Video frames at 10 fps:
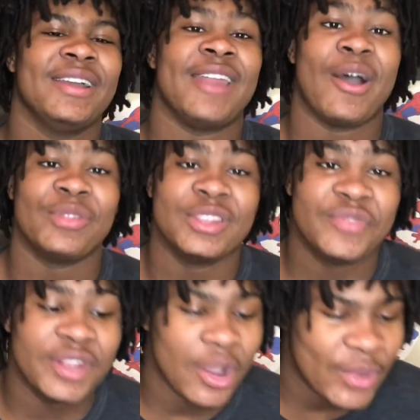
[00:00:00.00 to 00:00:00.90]
Now in this
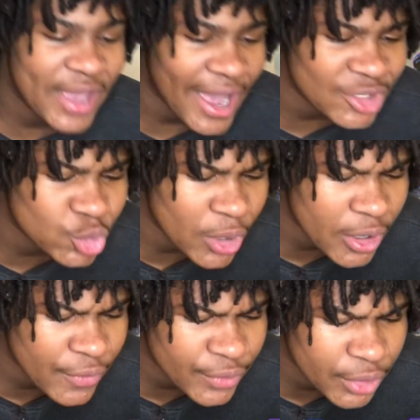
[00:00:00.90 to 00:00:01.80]
video we got
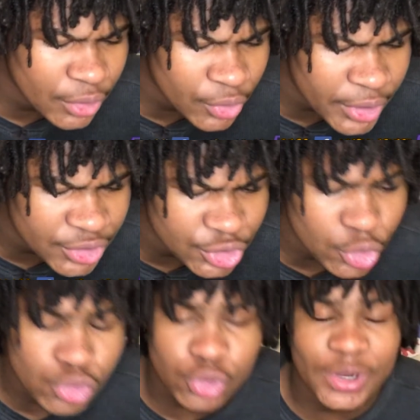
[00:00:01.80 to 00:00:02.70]
12 real creatures
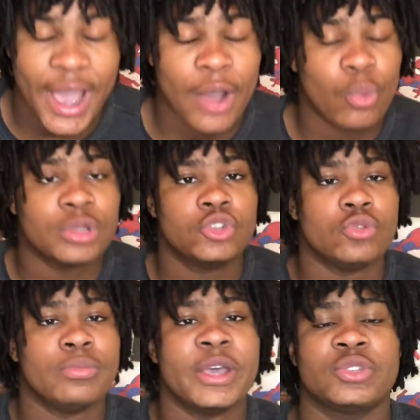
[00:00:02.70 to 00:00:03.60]
you do not want to
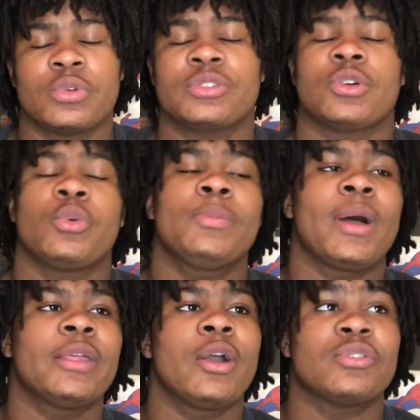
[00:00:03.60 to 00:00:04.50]
mess with. So we
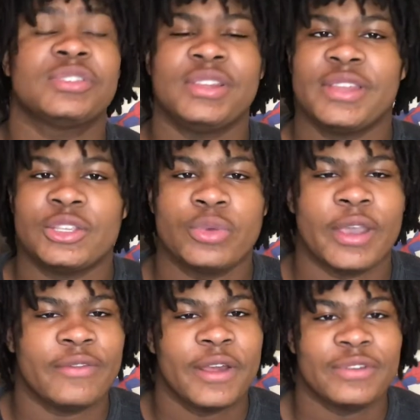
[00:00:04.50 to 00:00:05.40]
probably gonna see things we
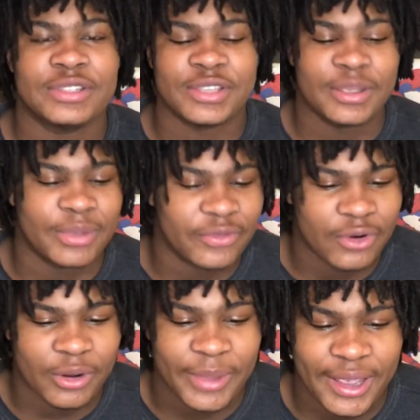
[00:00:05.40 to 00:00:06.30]
have never seen
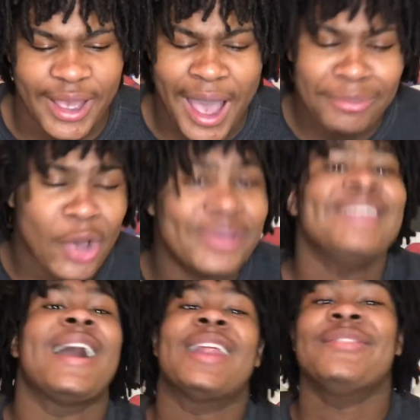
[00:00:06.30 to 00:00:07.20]
before, man. I'm low-key
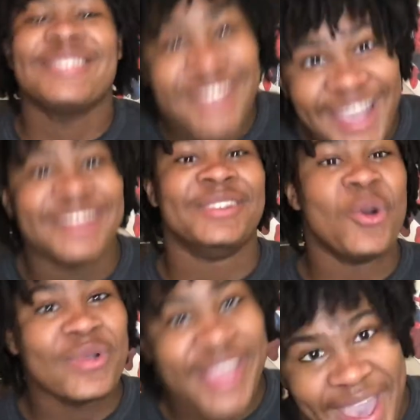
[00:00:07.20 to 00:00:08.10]
kind of excited, no
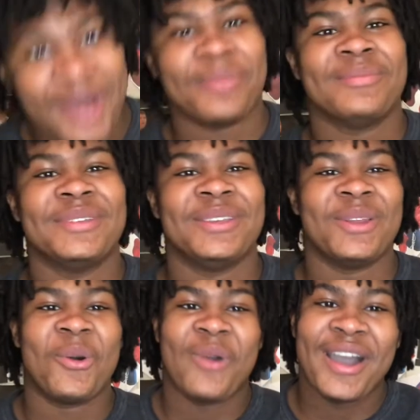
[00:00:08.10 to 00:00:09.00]
doubt. You
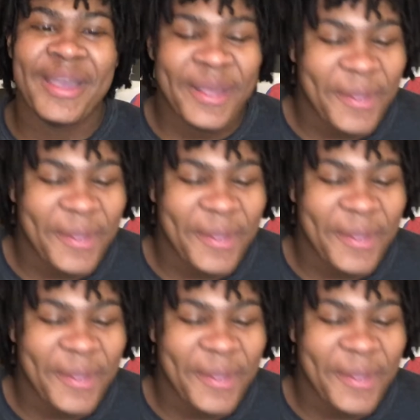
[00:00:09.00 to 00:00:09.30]
know why?